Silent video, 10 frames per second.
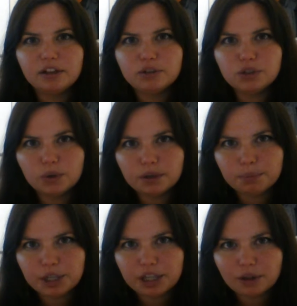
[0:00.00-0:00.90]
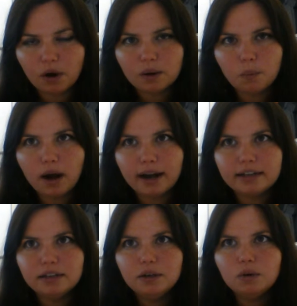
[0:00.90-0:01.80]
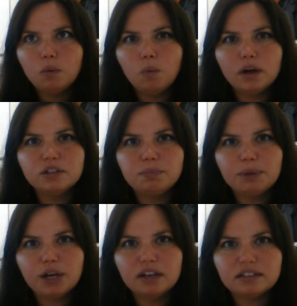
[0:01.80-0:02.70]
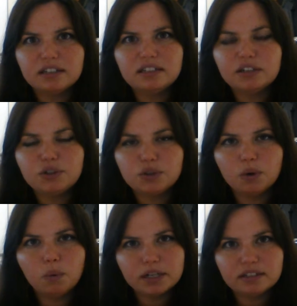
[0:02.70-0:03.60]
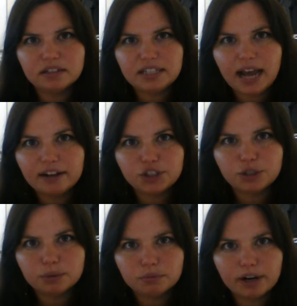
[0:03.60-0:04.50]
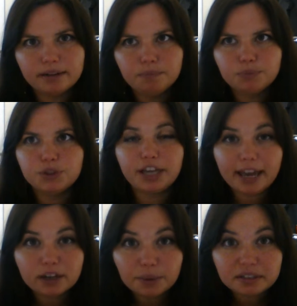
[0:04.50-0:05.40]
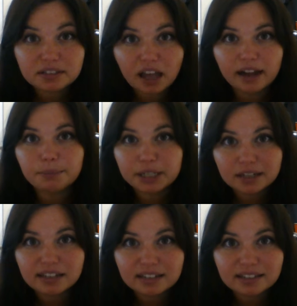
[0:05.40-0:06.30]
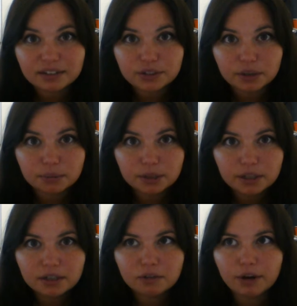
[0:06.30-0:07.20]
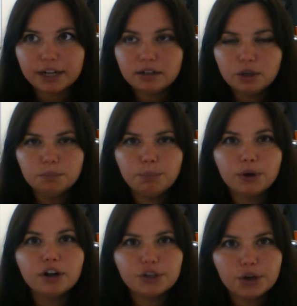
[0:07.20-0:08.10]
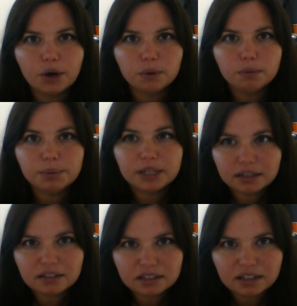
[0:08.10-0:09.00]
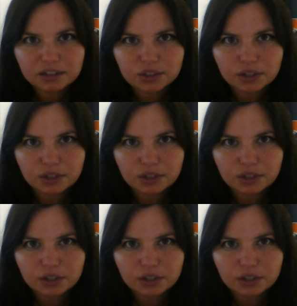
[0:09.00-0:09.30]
no complete thought. Why? What is because I said so? What is it attached to, right? You can't go outside because I said so, right? Put on your coat because I said so.